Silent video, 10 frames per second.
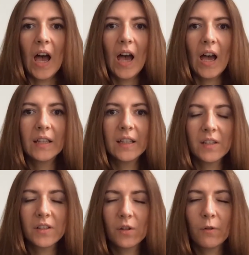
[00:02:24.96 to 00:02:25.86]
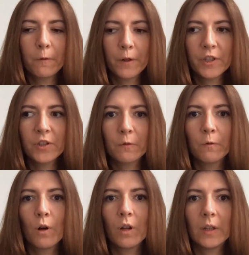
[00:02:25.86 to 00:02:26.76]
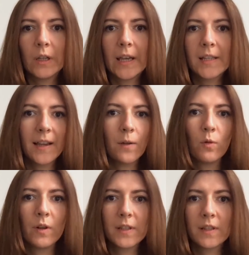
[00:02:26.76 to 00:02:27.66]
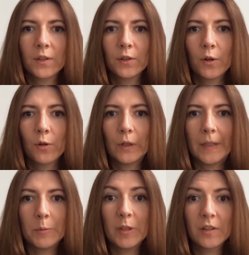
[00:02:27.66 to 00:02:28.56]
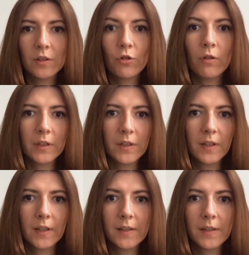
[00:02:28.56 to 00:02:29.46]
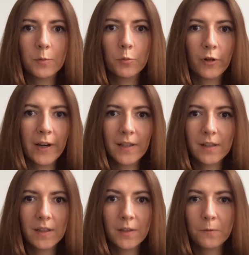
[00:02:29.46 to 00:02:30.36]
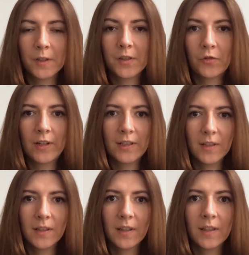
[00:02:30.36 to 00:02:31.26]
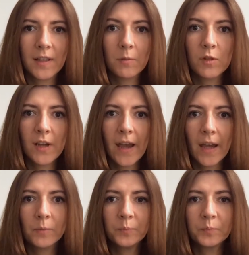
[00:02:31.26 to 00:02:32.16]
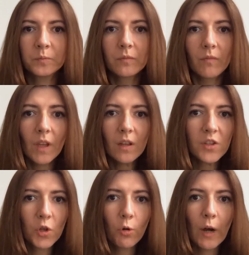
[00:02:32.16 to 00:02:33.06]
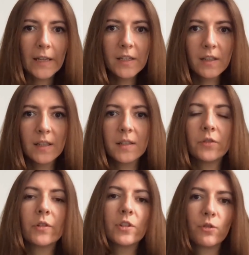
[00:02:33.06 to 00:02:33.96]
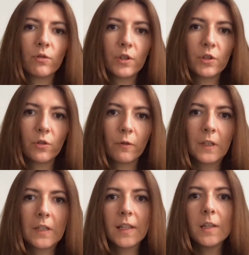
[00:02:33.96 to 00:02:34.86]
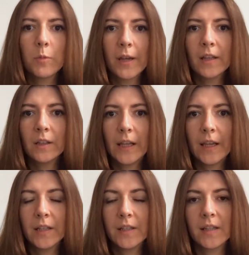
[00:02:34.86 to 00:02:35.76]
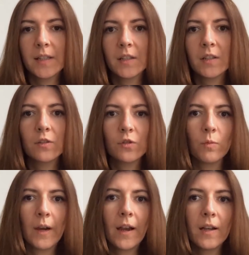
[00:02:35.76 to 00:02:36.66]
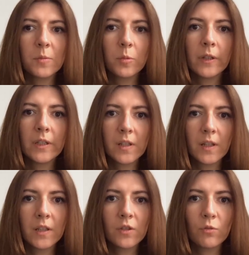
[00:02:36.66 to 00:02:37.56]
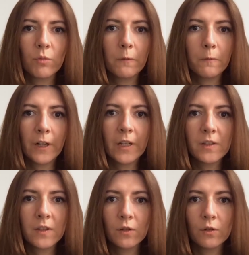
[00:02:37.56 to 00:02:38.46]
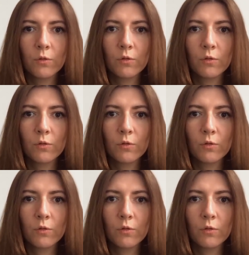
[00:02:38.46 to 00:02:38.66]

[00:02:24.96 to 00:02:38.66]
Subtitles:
So first of all, as I was, a bit shocked and surprised and frustrated at the same time, so I did the screenshot of this email and I sent it to my husband and to my friends,